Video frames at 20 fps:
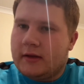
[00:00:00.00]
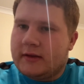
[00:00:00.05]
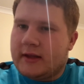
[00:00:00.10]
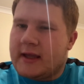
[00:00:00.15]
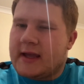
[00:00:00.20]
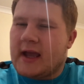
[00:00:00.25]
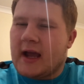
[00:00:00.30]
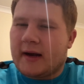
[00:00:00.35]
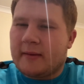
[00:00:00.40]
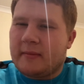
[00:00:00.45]
the
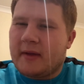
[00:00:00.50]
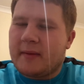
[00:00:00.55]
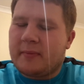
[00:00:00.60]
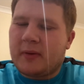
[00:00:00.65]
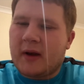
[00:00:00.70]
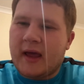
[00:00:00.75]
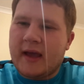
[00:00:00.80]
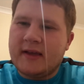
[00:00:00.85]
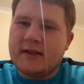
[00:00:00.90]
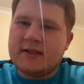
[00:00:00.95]
academy
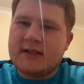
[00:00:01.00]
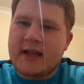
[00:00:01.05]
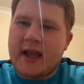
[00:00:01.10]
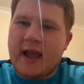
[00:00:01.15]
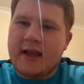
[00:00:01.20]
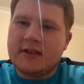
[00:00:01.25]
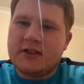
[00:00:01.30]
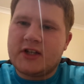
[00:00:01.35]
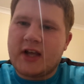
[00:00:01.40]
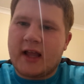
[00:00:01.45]
players are
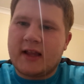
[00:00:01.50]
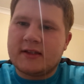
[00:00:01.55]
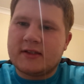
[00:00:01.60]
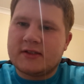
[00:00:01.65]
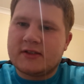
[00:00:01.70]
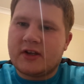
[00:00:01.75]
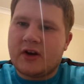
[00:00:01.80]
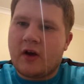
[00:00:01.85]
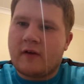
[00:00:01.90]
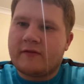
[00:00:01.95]
getting
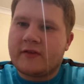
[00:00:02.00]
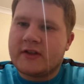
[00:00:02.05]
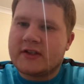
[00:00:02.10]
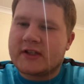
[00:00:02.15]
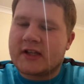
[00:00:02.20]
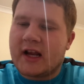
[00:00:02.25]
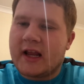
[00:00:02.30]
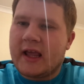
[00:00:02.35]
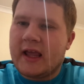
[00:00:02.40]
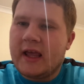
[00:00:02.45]
chance. And
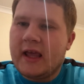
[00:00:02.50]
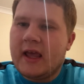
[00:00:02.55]
obviously,